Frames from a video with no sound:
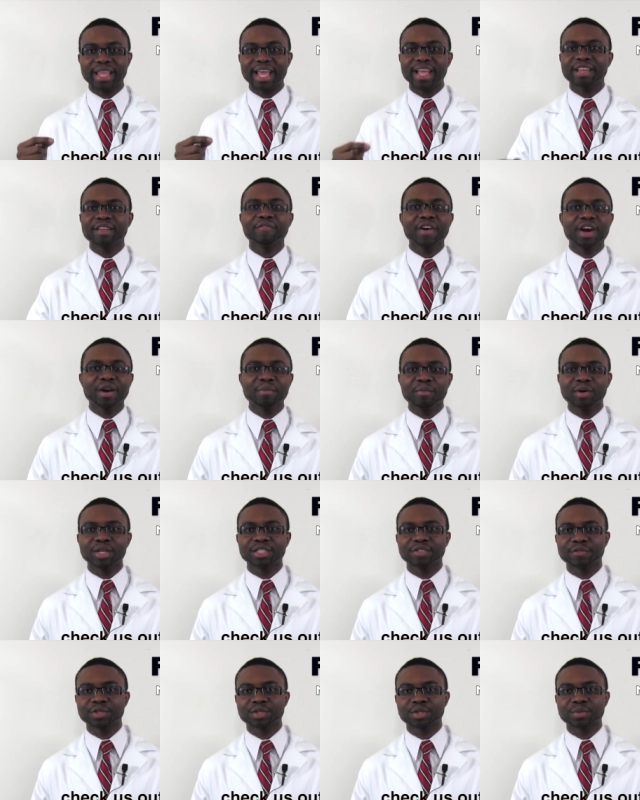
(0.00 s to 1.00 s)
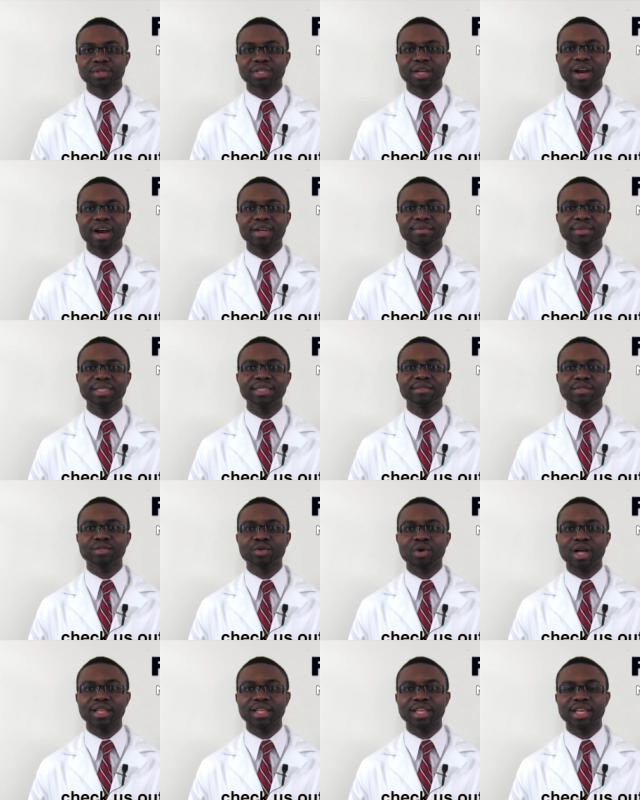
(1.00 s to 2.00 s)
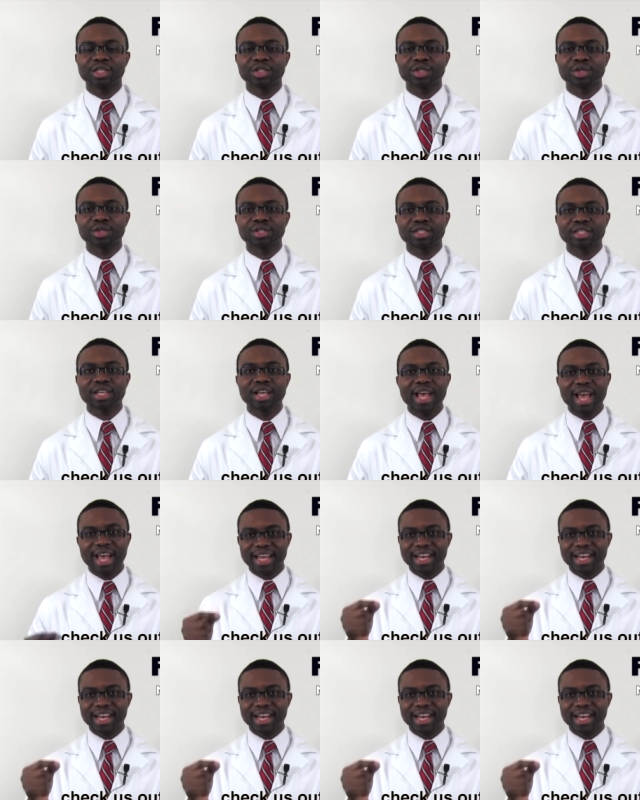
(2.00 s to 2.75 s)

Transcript: Thank you very much for subscribing to our lectures,